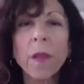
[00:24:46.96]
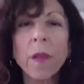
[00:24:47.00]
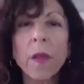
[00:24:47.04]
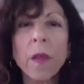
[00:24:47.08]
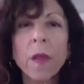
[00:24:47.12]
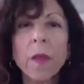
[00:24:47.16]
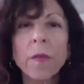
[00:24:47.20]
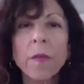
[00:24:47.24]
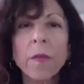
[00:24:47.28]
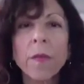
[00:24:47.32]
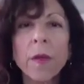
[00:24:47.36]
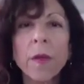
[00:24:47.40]

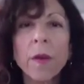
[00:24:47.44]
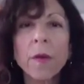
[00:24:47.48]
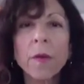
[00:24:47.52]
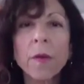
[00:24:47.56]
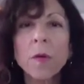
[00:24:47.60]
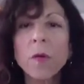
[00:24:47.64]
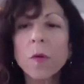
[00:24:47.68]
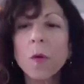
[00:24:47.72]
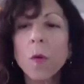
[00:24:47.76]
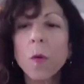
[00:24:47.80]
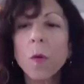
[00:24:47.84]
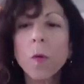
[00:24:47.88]

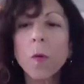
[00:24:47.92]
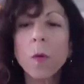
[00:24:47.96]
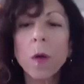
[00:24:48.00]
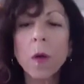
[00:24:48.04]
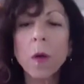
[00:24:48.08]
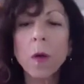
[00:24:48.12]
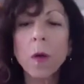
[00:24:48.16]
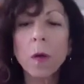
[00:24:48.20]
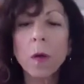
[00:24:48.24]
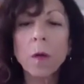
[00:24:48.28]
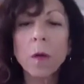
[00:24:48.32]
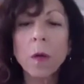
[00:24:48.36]
There's
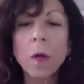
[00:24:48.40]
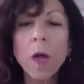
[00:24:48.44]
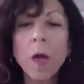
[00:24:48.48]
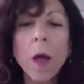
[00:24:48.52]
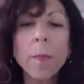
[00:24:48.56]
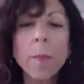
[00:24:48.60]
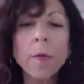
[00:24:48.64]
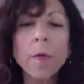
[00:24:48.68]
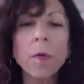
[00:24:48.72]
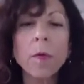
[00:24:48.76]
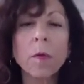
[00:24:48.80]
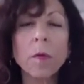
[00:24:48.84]
a
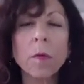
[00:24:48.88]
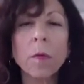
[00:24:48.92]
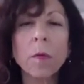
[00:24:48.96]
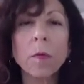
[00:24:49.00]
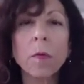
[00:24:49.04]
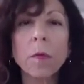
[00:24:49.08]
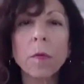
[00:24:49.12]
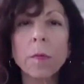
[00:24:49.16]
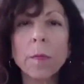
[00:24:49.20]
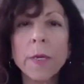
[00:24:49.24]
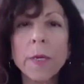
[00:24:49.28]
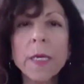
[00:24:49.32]
couple
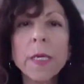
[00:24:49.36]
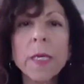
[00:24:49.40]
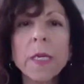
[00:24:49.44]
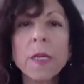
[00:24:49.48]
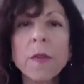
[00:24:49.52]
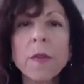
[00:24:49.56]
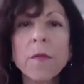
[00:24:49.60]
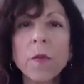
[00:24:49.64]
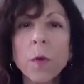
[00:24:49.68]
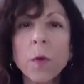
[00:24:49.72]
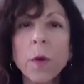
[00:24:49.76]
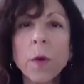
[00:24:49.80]
pieces
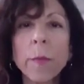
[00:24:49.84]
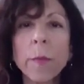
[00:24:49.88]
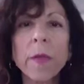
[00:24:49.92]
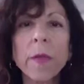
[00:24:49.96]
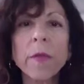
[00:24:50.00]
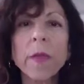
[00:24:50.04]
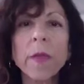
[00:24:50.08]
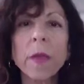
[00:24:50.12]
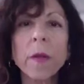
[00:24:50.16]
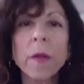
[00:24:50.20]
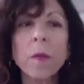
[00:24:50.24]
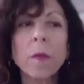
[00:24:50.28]
of
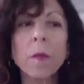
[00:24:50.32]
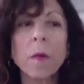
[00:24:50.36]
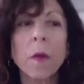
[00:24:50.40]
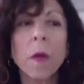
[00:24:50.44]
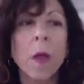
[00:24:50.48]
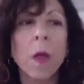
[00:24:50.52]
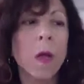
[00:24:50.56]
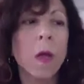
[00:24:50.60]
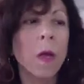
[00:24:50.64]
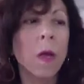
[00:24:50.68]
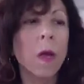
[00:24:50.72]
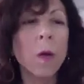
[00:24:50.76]
equipment that
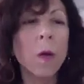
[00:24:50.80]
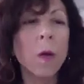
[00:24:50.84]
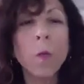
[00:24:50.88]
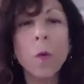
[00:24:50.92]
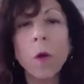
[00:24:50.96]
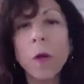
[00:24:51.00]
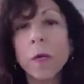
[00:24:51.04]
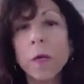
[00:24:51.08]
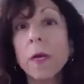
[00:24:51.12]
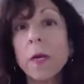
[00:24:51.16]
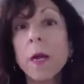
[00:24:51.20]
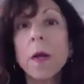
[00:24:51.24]

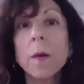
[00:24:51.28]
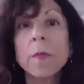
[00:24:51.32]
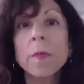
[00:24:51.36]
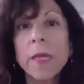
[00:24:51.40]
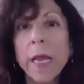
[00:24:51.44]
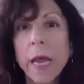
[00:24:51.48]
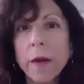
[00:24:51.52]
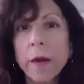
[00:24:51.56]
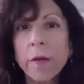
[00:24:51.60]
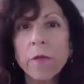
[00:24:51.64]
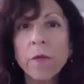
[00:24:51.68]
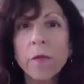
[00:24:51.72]
one comes
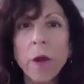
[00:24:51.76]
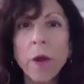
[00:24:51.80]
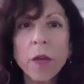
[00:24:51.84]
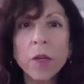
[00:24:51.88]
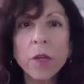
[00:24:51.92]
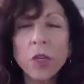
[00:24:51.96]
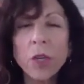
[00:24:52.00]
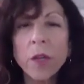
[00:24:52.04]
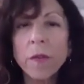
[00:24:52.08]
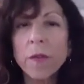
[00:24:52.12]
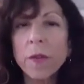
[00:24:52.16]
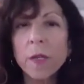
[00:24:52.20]
out of
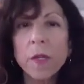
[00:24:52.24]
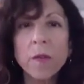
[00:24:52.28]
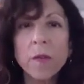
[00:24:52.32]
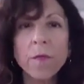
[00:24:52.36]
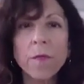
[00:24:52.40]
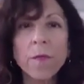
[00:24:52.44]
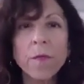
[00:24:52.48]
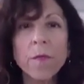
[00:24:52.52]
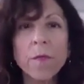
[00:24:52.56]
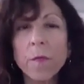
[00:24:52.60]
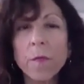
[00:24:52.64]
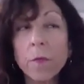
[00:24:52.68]
Russia that's
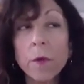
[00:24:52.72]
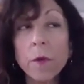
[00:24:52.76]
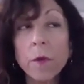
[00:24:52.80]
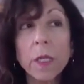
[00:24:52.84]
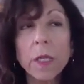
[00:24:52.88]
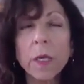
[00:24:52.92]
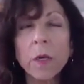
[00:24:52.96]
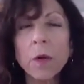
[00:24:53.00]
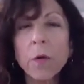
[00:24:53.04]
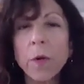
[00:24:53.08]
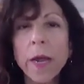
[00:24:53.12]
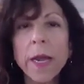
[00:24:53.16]

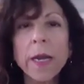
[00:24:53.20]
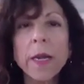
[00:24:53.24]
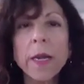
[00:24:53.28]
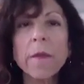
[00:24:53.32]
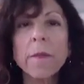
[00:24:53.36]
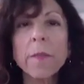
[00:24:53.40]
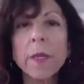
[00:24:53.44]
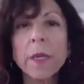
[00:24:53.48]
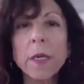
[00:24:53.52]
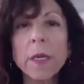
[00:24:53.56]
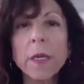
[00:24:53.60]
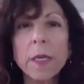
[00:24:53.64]
really great.
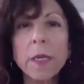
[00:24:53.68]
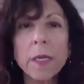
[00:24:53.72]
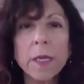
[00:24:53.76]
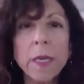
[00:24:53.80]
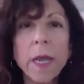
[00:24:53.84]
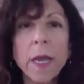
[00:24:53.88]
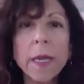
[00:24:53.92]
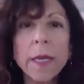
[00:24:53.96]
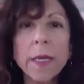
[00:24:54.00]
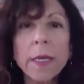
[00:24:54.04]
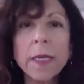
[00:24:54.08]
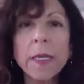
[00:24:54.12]
I've been in a
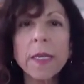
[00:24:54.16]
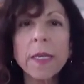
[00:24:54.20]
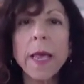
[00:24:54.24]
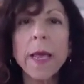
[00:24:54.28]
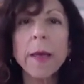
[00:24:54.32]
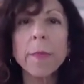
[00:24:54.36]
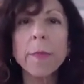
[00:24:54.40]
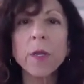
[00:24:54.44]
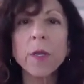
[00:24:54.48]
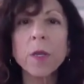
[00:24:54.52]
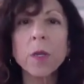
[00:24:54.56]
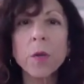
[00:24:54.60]
science
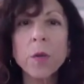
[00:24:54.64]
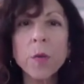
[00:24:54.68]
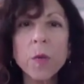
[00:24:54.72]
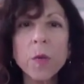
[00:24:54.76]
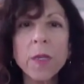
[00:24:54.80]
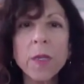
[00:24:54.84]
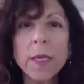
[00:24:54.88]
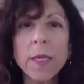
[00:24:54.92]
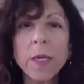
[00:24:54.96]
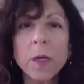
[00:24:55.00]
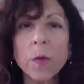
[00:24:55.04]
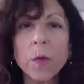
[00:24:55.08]
lab and
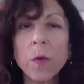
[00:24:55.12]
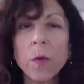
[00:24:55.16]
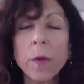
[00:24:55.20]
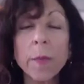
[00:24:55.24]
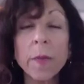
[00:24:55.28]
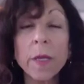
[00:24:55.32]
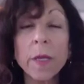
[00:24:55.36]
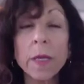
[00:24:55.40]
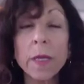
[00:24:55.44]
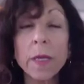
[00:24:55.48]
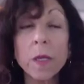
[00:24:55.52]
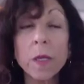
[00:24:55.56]
used this
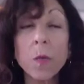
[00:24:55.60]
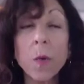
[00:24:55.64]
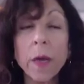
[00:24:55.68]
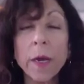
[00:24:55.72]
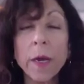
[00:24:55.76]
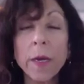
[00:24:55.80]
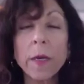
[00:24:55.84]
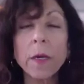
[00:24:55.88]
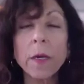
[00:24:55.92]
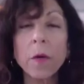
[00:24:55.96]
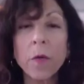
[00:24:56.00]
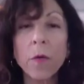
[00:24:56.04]
equipment. It's
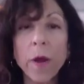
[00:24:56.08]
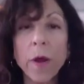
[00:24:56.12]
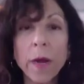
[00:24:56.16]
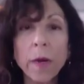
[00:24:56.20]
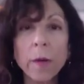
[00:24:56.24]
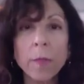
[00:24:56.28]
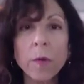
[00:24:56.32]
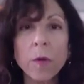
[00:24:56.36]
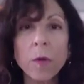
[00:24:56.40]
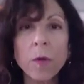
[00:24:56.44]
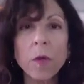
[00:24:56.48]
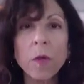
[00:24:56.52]
quite
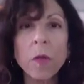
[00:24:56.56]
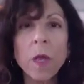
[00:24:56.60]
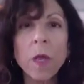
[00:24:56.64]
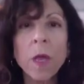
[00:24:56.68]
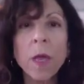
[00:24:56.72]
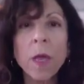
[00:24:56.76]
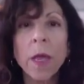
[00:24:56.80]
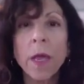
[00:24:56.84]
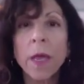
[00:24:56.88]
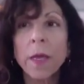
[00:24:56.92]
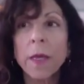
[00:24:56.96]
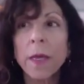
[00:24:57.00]
incredible.
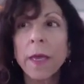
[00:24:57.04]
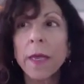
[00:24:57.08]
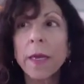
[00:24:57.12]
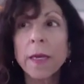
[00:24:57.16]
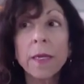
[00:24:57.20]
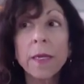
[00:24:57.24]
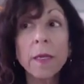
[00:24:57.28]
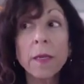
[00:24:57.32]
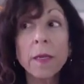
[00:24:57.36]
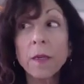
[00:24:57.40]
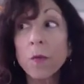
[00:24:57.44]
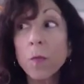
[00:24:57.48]

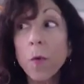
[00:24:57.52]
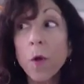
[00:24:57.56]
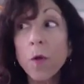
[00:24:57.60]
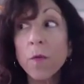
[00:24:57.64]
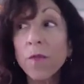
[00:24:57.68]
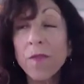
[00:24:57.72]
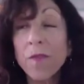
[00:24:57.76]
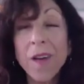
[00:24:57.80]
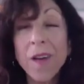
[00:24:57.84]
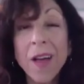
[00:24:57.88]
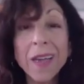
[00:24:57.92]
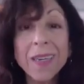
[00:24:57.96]
And you won't
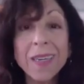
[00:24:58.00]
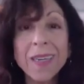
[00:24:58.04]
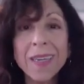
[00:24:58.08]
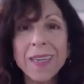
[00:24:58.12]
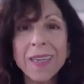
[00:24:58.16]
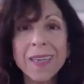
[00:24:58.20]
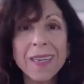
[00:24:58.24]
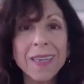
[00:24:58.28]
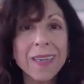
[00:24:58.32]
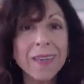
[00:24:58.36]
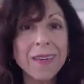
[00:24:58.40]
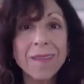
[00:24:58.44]
find
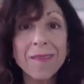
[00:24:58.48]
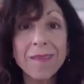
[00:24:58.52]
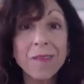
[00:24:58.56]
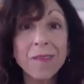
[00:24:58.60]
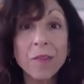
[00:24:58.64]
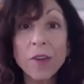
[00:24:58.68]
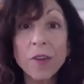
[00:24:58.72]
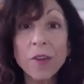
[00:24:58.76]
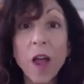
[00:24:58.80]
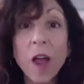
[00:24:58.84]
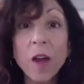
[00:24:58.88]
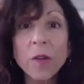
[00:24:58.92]
it in
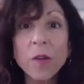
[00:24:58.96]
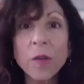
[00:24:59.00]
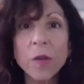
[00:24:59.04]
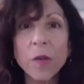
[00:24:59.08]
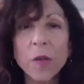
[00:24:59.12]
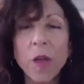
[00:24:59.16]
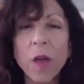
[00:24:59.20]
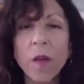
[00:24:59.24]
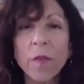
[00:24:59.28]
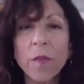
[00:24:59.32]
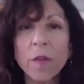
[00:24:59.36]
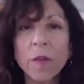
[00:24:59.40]
your doctor's
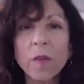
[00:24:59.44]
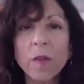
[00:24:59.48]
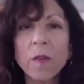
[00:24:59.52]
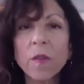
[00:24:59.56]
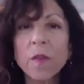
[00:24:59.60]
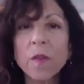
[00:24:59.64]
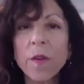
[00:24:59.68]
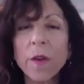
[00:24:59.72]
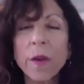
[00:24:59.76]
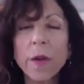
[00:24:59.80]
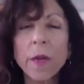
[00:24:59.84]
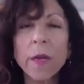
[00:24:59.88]
office.
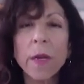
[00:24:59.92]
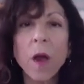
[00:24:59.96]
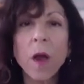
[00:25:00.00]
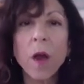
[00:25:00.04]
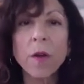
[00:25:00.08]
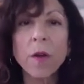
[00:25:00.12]
It's very hard